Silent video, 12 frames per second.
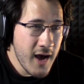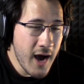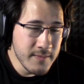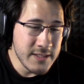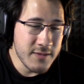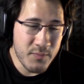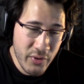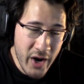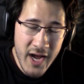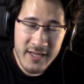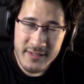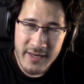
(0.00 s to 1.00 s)
I'm
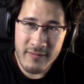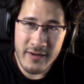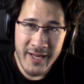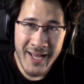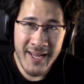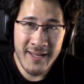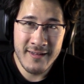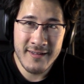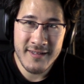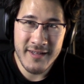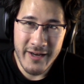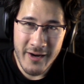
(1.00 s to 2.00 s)
surprised every day.
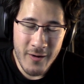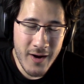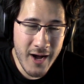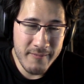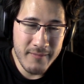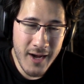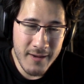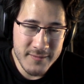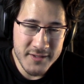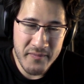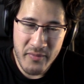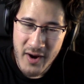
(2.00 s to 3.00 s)
I'm, I'm
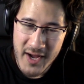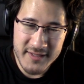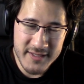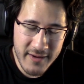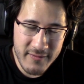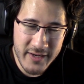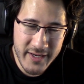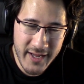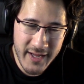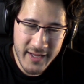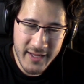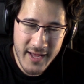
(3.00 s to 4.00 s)
surprised every
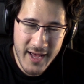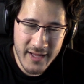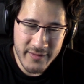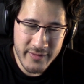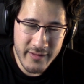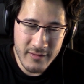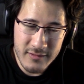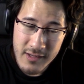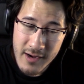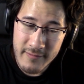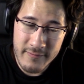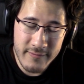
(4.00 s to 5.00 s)
day at the
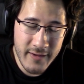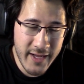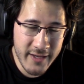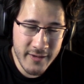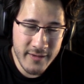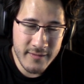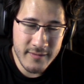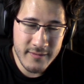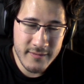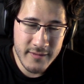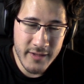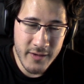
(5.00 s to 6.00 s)
love
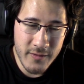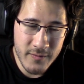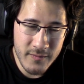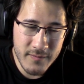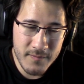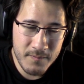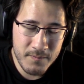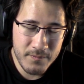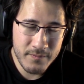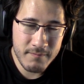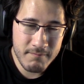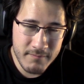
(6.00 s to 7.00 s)
and, you
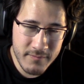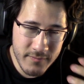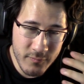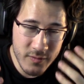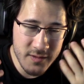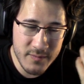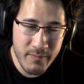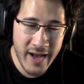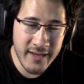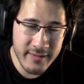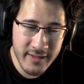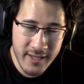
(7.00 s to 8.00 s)
know,
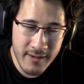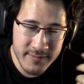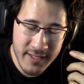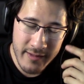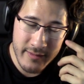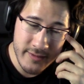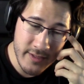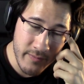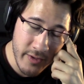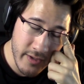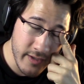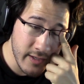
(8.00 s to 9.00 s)
respect that comes out of this
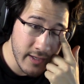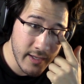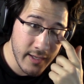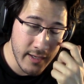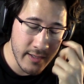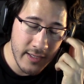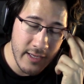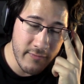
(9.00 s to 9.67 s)
community, and